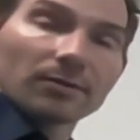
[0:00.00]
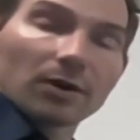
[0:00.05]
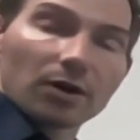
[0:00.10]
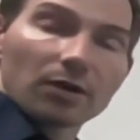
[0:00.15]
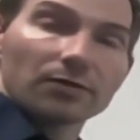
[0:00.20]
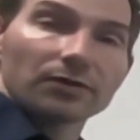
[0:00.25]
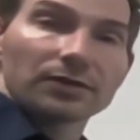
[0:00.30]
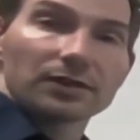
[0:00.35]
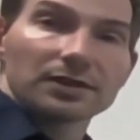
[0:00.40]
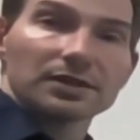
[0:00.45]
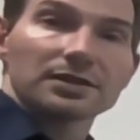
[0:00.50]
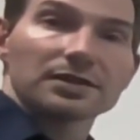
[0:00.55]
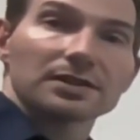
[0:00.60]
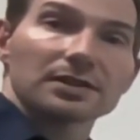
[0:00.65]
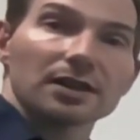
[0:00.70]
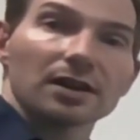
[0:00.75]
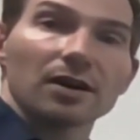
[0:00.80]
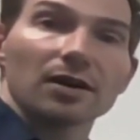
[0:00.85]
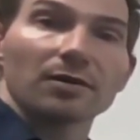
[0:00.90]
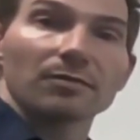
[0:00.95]
of these
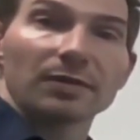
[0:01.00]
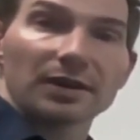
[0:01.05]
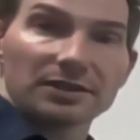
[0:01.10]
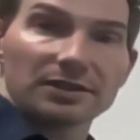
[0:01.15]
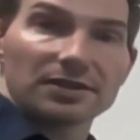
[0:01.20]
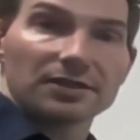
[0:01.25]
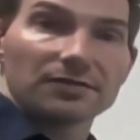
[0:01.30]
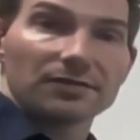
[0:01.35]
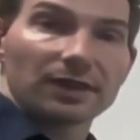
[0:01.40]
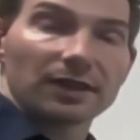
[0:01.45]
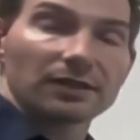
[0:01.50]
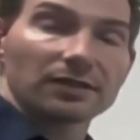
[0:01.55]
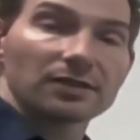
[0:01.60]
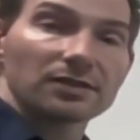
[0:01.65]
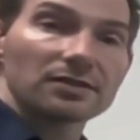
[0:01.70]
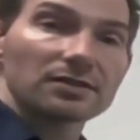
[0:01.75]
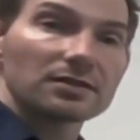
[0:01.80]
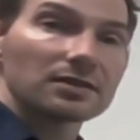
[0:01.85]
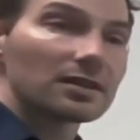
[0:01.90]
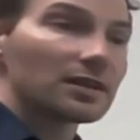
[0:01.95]
basis
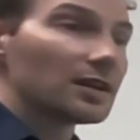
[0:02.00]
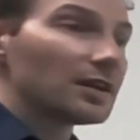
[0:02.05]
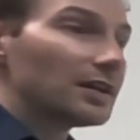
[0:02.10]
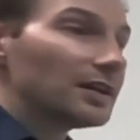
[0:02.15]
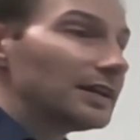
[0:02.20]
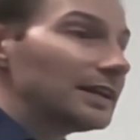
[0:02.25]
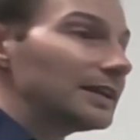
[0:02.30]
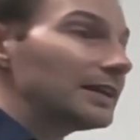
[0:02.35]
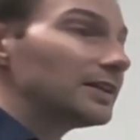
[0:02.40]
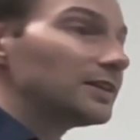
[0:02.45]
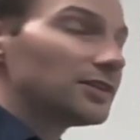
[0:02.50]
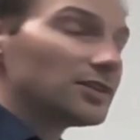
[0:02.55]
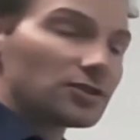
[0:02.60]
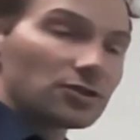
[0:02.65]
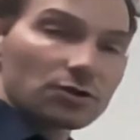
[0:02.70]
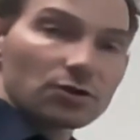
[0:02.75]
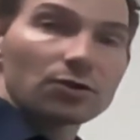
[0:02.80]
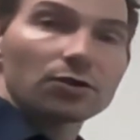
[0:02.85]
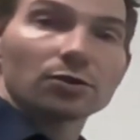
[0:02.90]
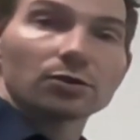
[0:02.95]
vectors in the
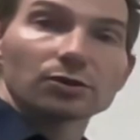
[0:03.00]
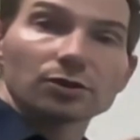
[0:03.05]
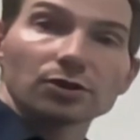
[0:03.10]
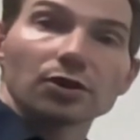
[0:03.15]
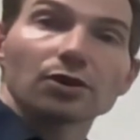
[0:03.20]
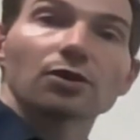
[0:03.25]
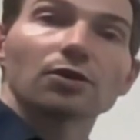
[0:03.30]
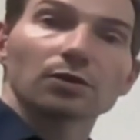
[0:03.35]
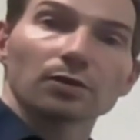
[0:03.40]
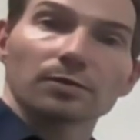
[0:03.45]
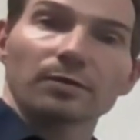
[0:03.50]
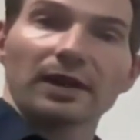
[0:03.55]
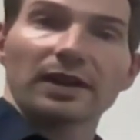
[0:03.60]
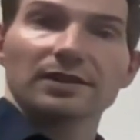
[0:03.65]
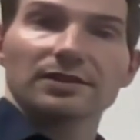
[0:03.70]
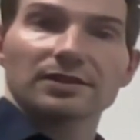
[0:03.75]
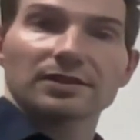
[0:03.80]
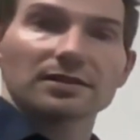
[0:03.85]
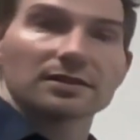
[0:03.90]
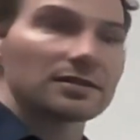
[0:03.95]
so-called local
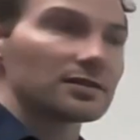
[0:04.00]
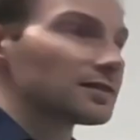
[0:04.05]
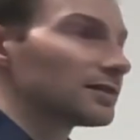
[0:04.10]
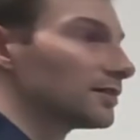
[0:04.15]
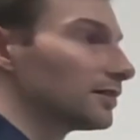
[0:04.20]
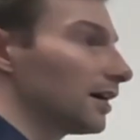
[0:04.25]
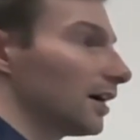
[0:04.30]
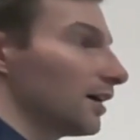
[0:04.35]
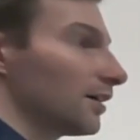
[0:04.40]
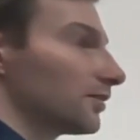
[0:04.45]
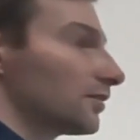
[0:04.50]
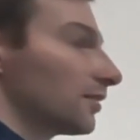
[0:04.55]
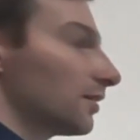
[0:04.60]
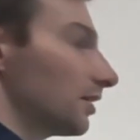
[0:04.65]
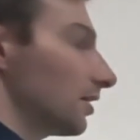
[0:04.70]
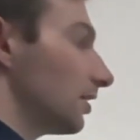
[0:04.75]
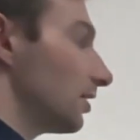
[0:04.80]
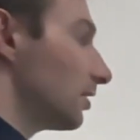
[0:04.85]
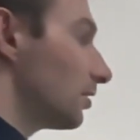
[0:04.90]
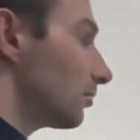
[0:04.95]
basis that
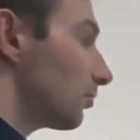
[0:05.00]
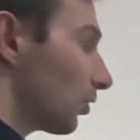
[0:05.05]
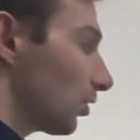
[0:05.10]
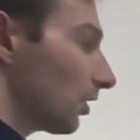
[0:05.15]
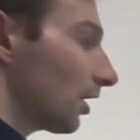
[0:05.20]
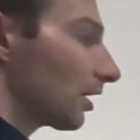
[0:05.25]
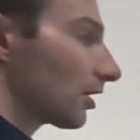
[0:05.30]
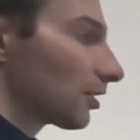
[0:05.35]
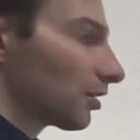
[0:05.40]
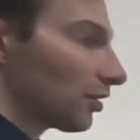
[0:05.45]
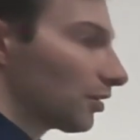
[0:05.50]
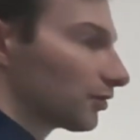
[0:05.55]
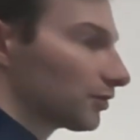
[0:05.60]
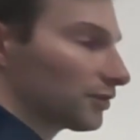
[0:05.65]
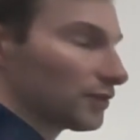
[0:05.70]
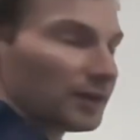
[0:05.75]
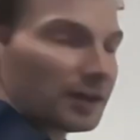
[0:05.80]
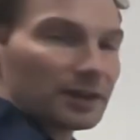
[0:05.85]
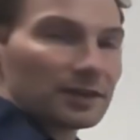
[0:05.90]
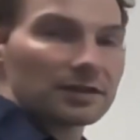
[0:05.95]
the polar
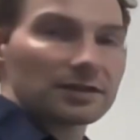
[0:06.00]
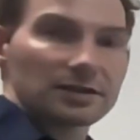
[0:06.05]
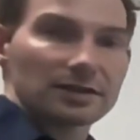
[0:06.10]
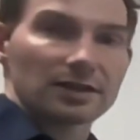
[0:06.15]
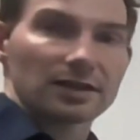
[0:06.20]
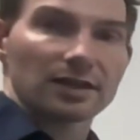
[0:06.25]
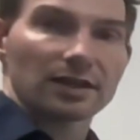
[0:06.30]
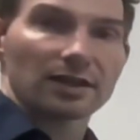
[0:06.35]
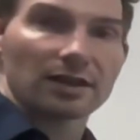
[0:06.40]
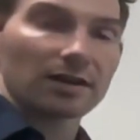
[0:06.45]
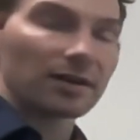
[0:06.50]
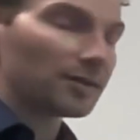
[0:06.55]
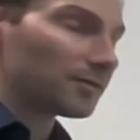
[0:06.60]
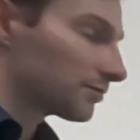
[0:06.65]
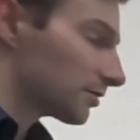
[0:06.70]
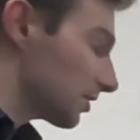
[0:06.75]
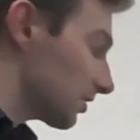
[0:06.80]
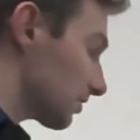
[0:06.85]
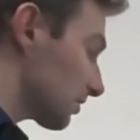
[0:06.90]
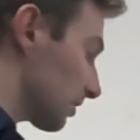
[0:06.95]
coordinate
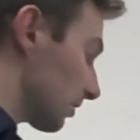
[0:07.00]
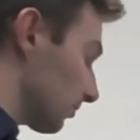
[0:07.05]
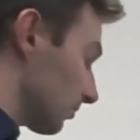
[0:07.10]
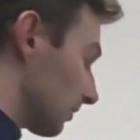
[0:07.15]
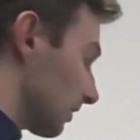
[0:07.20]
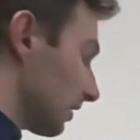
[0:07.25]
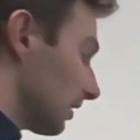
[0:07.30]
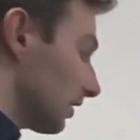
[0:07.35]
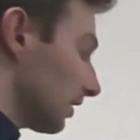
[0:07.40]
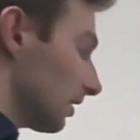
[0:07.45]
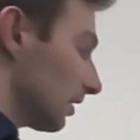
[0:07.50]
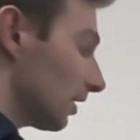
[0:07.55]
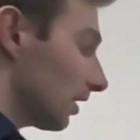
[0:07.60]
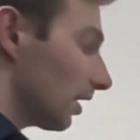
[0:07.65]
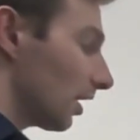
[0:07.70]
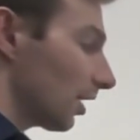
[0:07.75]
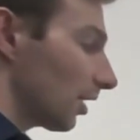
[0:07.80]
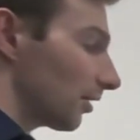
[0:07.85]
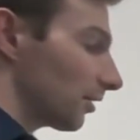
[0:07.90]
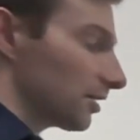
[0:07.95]
system
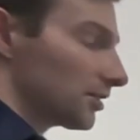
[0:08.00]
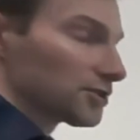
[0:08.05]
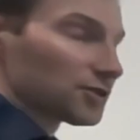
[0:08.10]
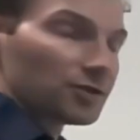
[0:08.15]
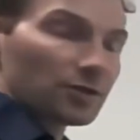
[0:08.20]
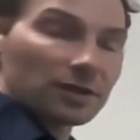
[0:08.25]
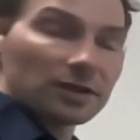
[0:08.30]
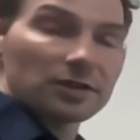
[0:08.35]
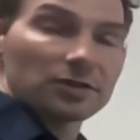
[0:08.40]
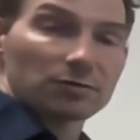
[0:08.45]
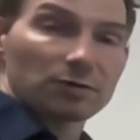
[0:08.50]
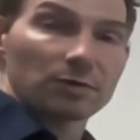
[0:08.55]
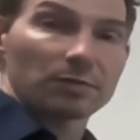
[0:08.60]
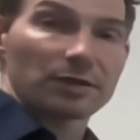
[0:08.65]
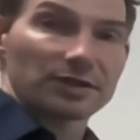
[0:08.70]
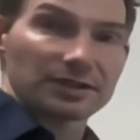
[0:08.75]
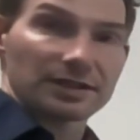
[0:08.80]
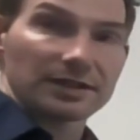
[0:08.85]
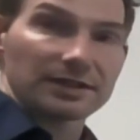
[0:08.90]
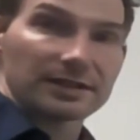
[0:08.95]
is
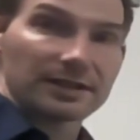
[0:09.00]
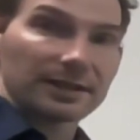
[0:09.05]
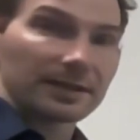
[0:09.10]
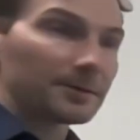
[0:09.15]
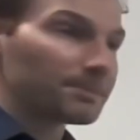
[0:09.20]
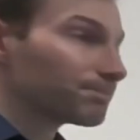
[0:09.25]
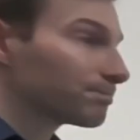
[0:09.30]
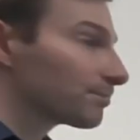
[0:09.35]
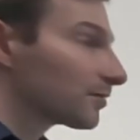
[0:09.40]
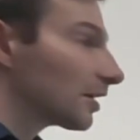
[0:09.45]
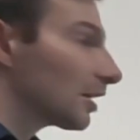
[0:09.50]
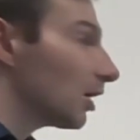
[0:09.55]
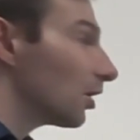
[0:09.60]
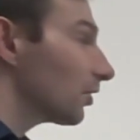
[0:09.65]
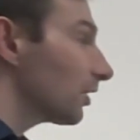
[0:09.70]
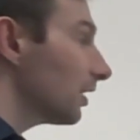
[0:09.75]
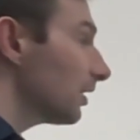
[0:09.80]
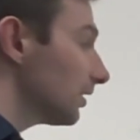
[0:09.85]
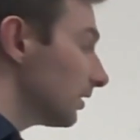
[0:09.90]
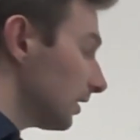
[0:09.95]
representing.
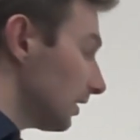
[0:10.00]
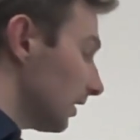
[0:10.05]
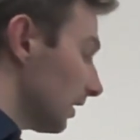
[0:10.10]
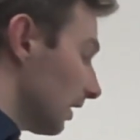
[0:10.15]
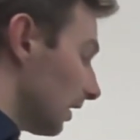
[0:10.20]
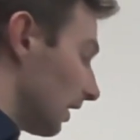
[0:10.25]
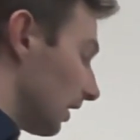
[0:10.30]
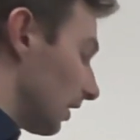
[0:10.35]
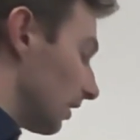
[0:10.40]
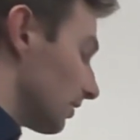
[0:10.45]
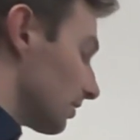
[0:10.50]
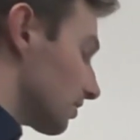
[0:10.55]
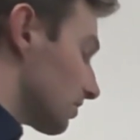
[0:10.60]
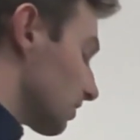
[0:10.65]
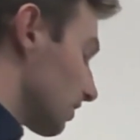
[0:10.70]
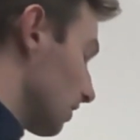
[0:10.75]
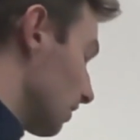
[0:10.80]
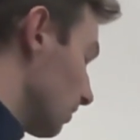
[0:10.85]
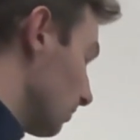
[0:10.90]
Okay, and